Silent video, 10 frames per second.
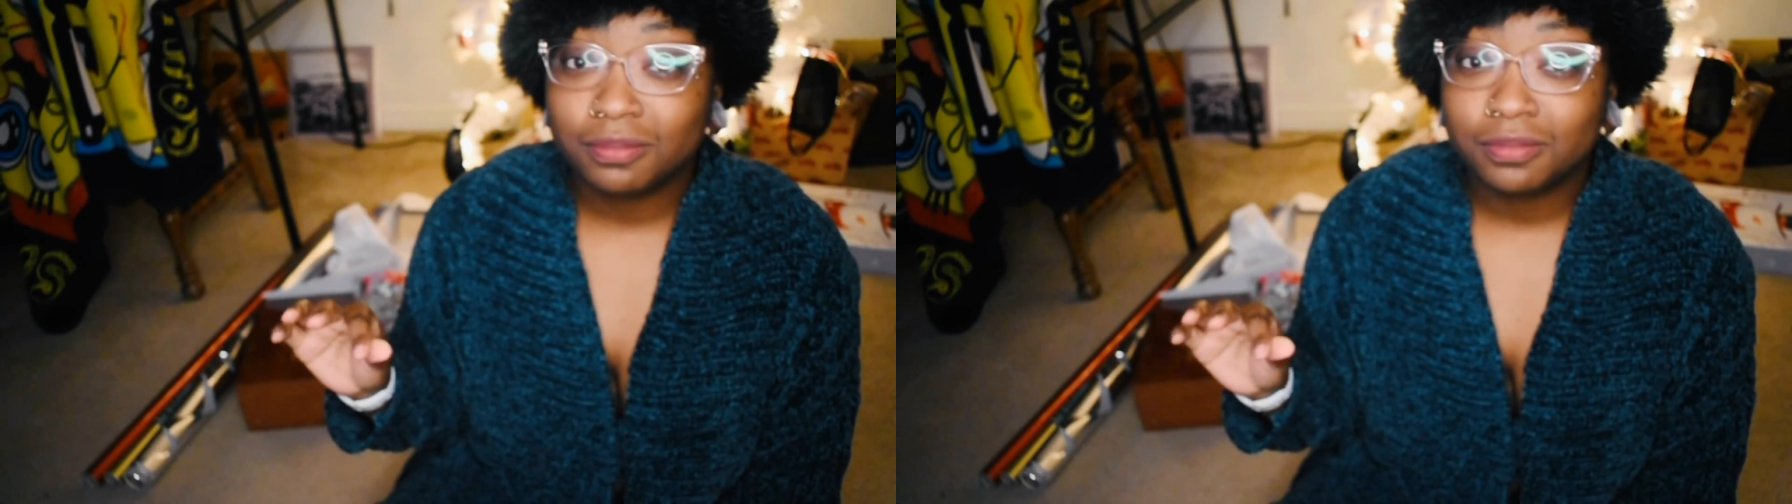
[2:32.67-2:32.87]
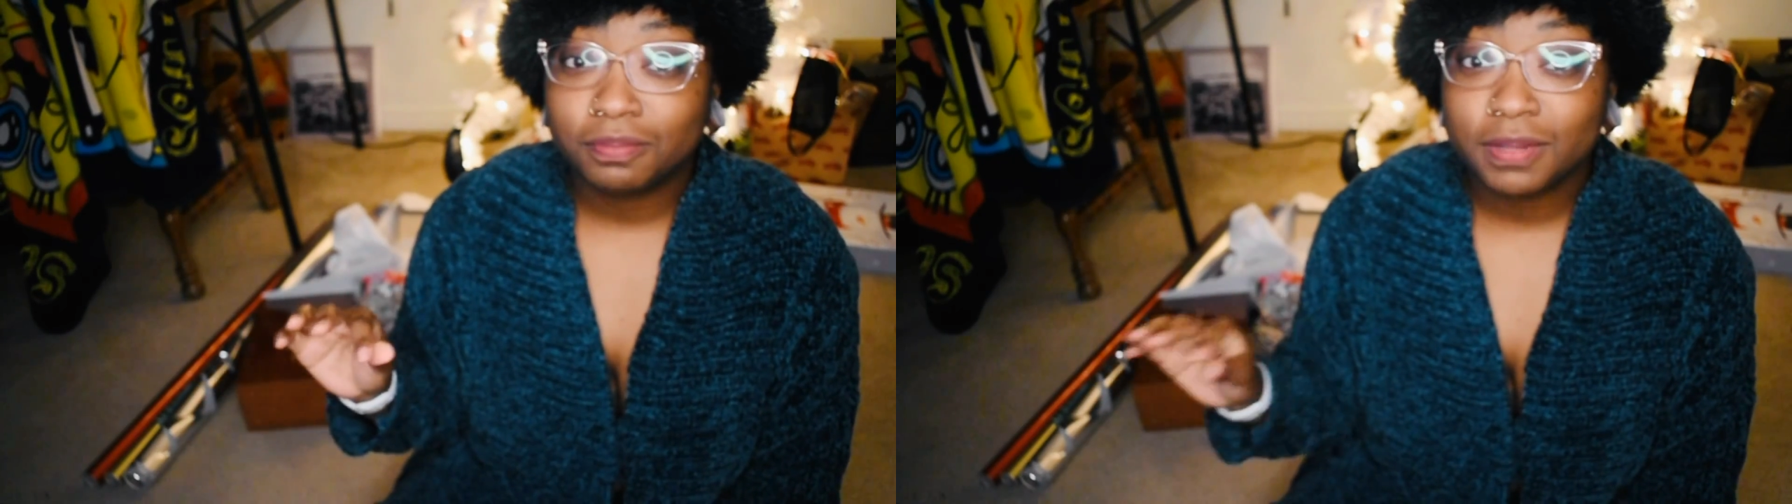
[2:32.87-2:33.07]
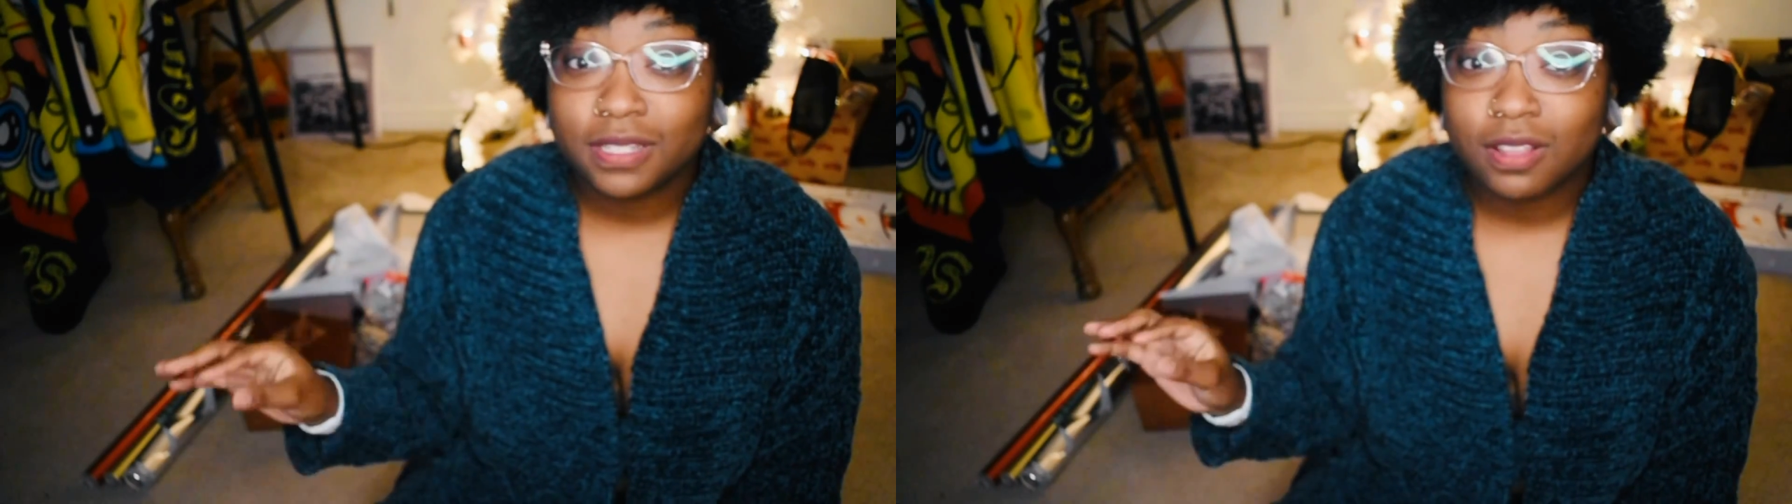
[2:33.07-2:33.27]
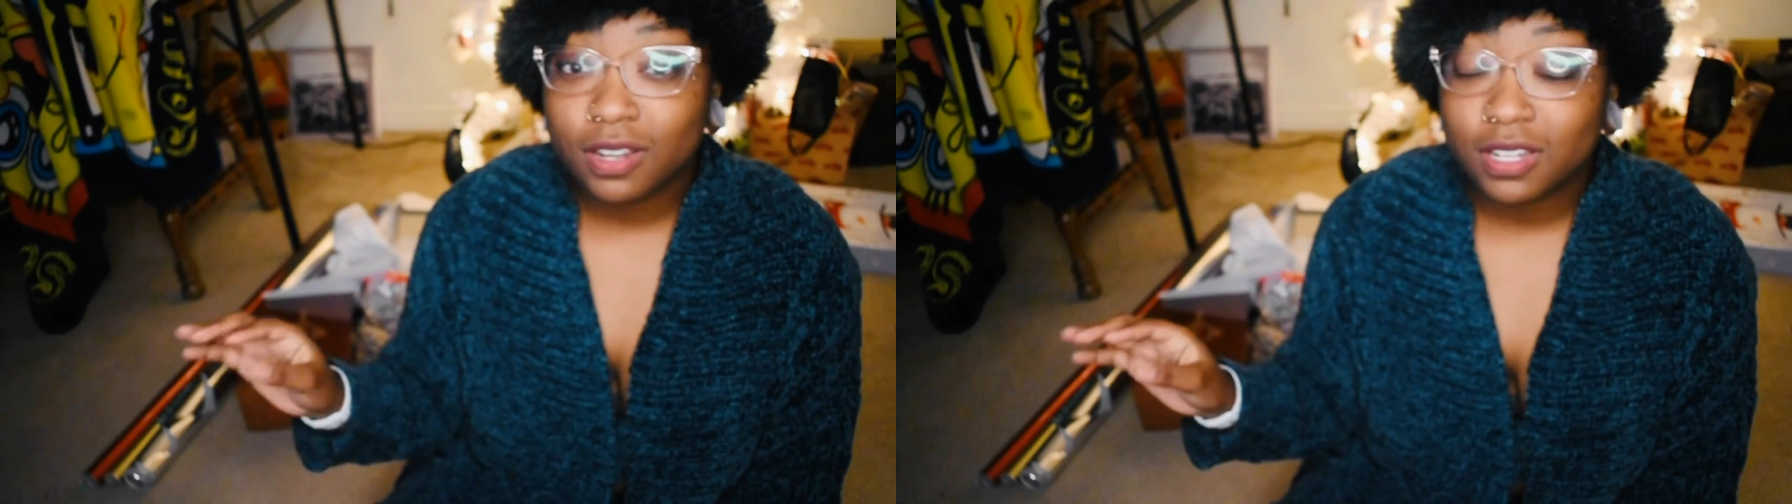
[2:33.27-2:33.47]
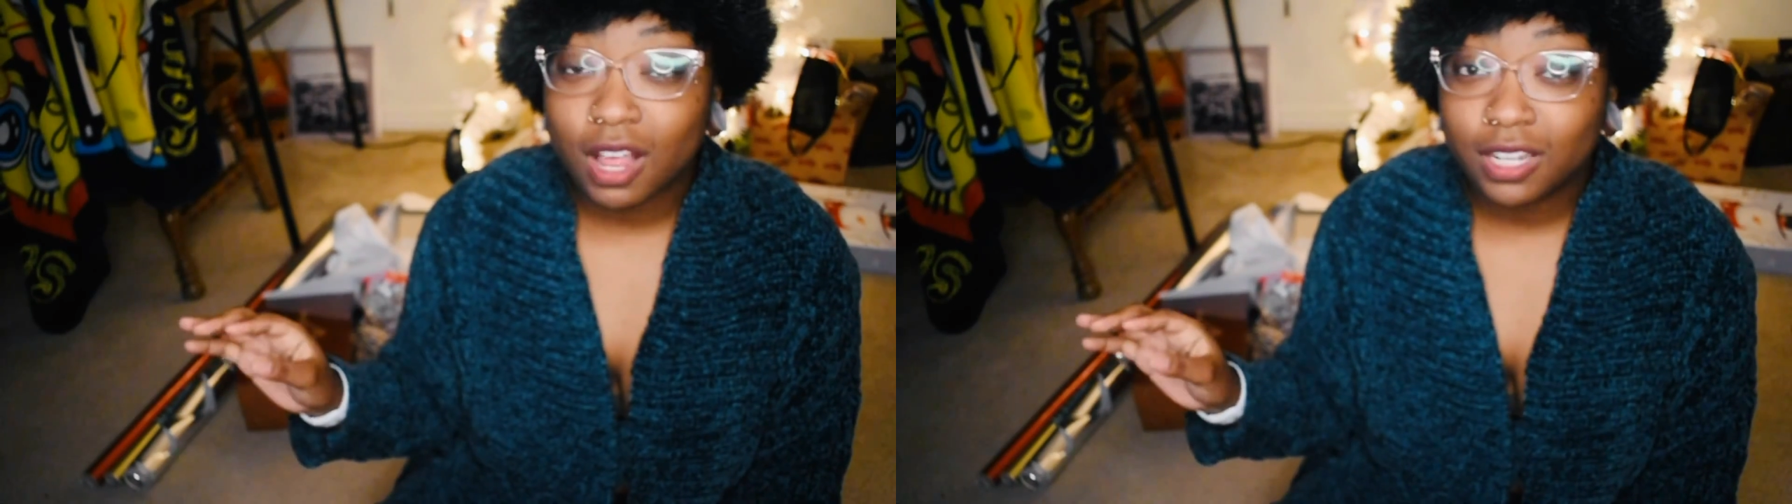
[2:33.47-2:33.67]
Please go
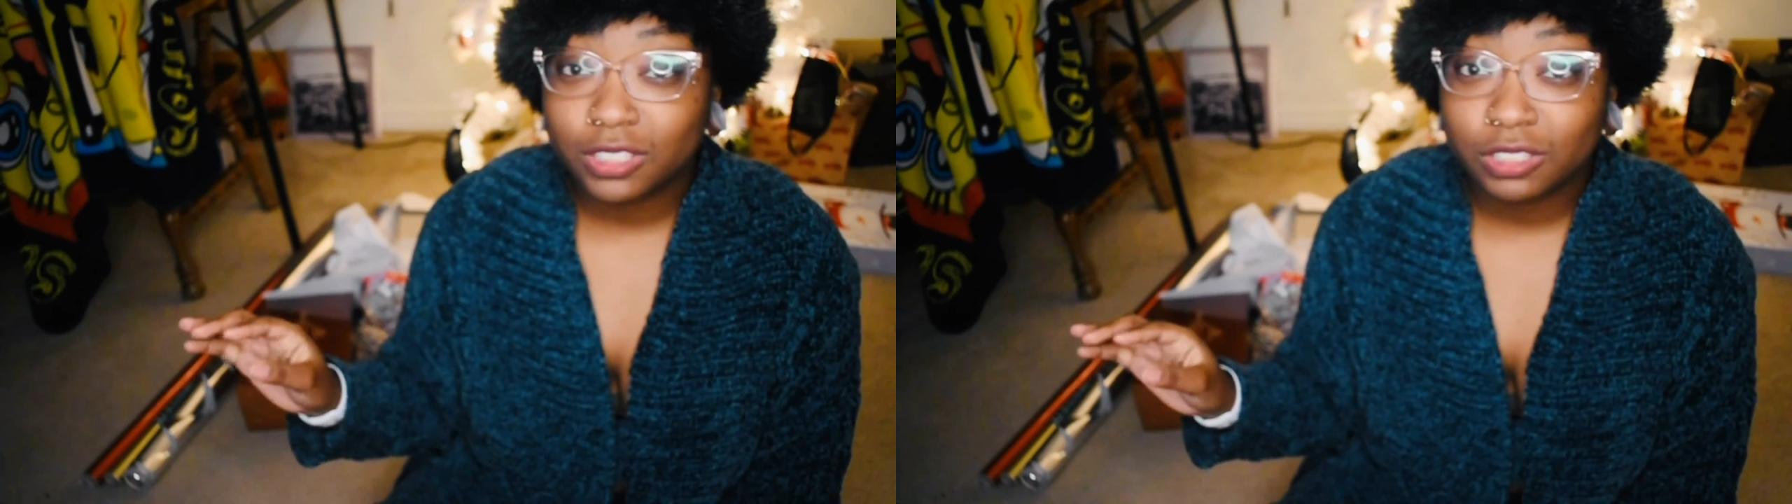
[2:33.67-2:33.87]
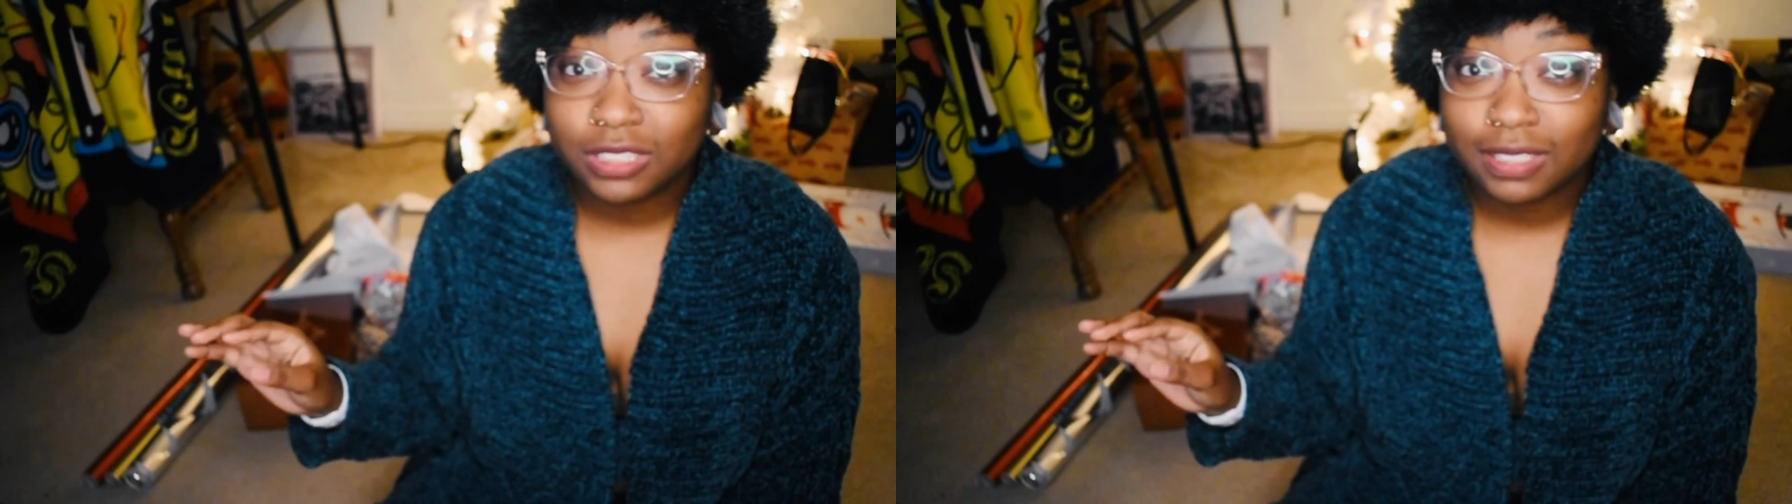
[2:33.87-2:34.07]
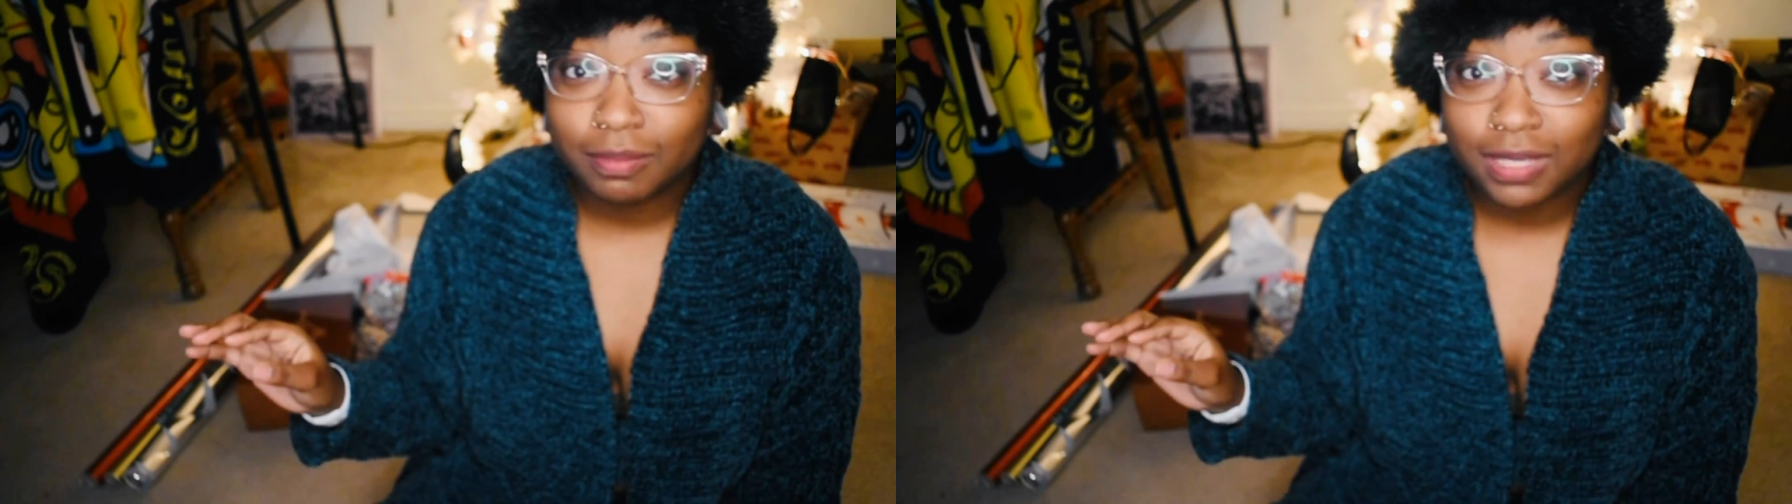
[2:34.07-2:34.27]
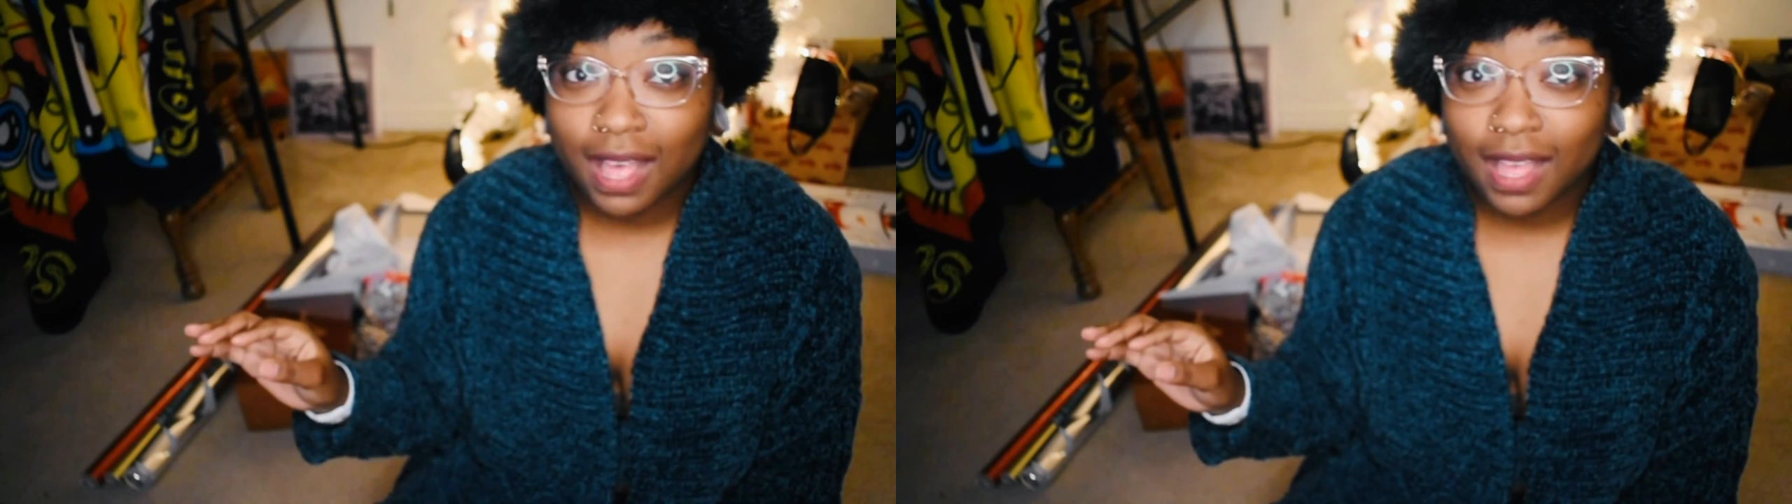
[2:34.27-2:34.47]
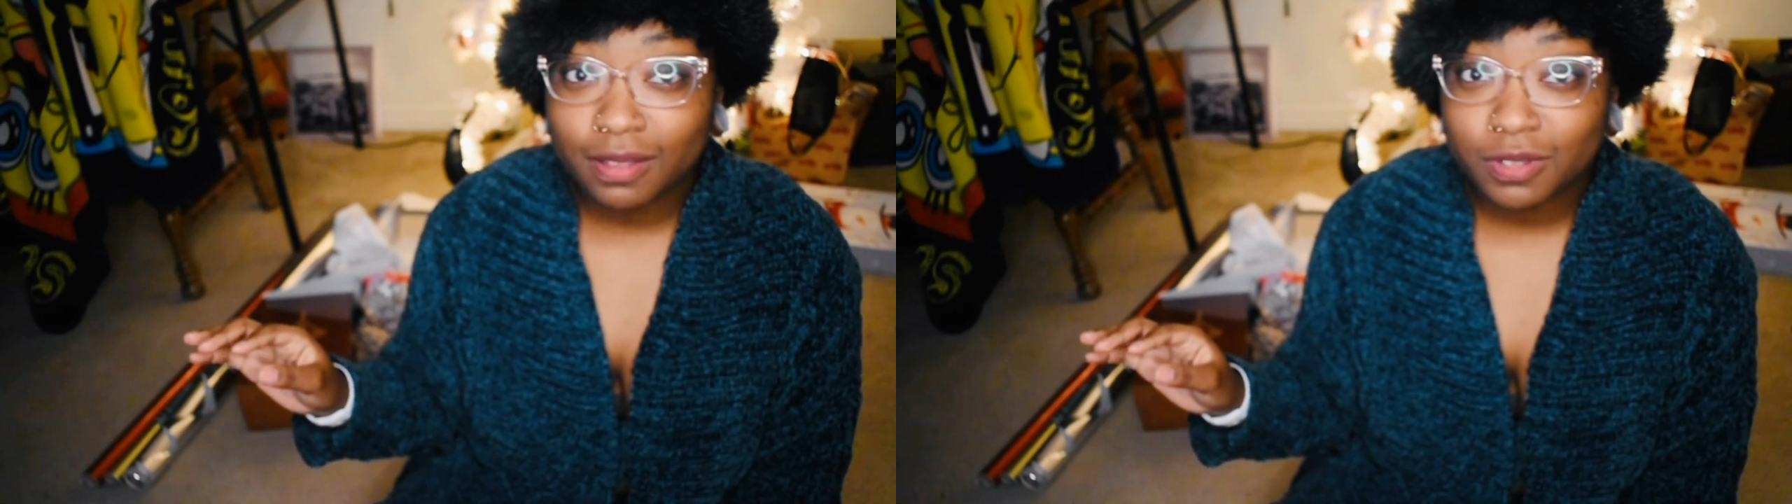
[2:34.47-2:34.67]
to Dollar Tree
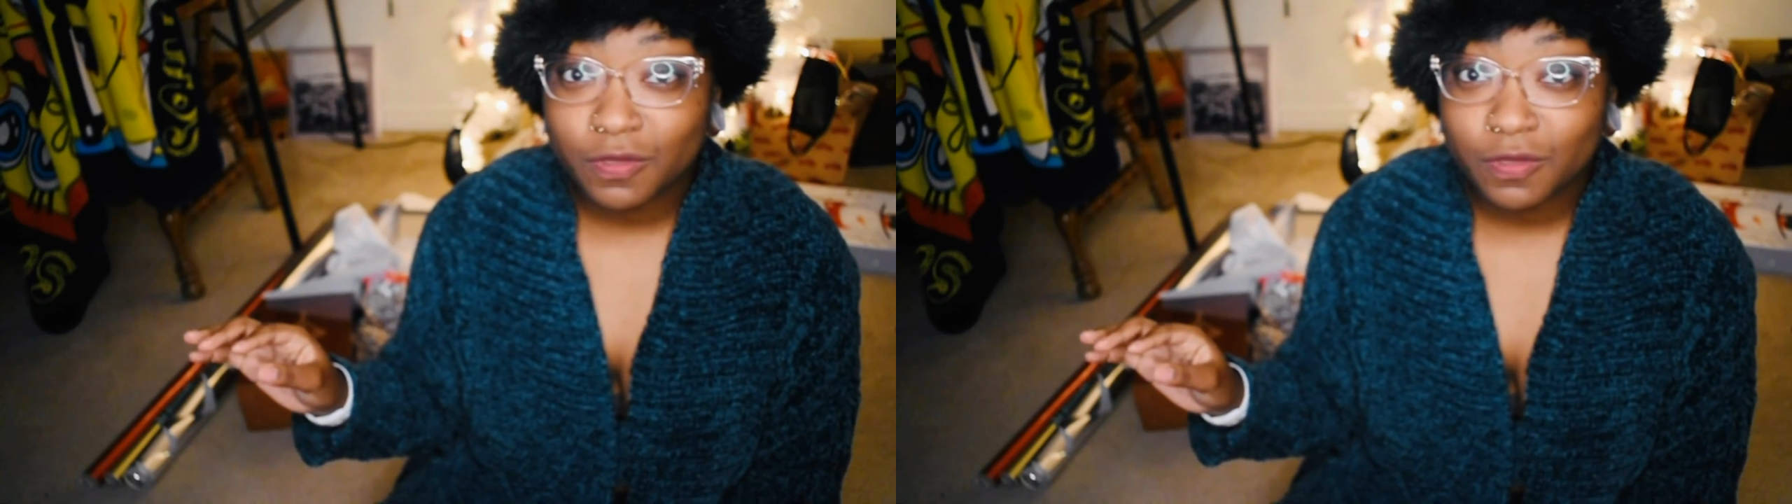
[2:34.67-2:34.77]
sometimes